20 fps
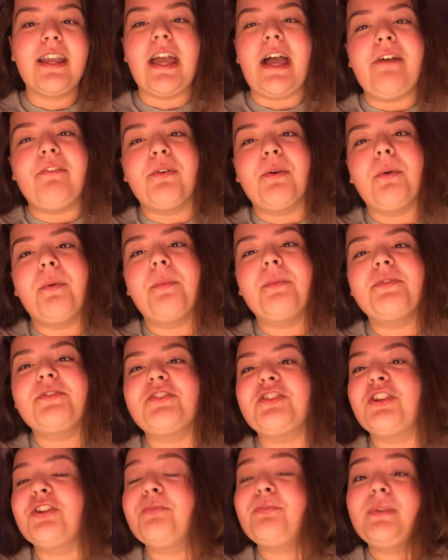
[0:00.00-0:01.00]
Everyone
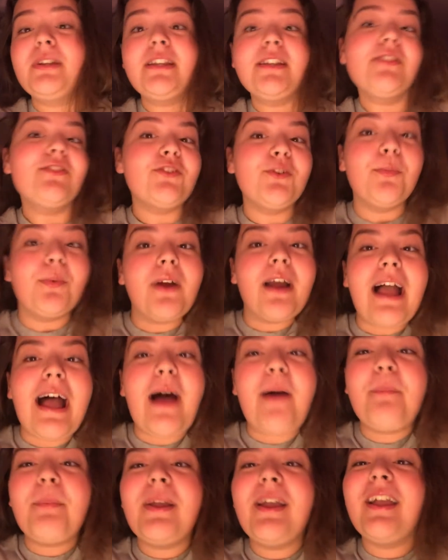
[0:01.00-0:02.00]
should be super
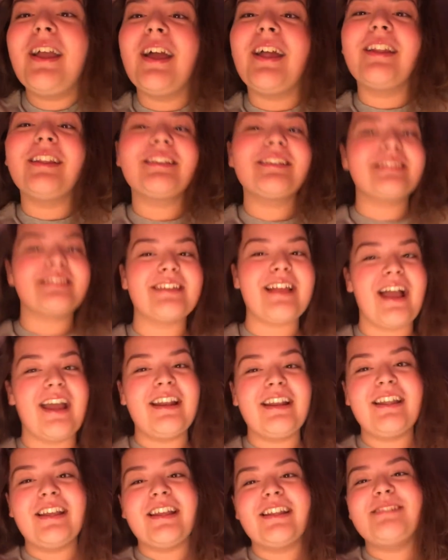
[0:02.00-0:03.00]
happy and
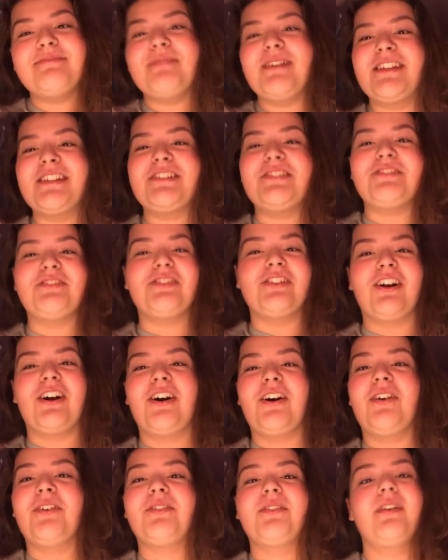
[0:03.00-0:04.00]
excited because, you
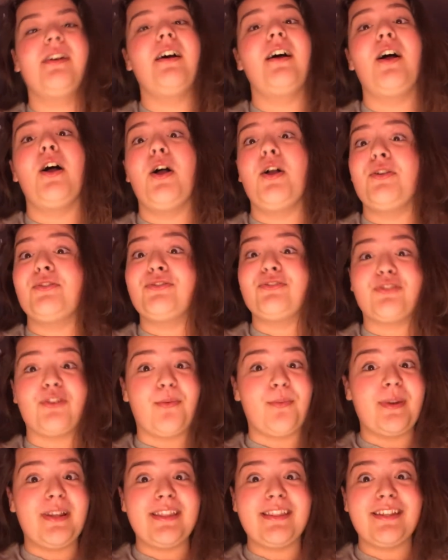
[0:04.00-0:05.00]
know, so
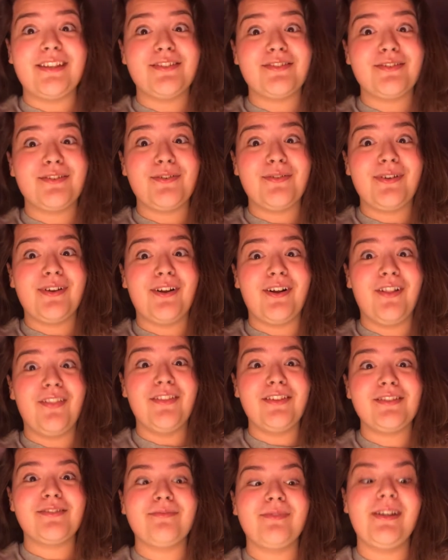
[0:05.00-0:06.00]
many things are going on
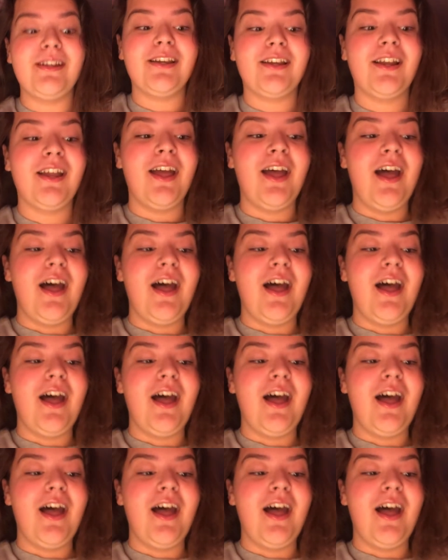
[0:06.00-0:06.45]
this week.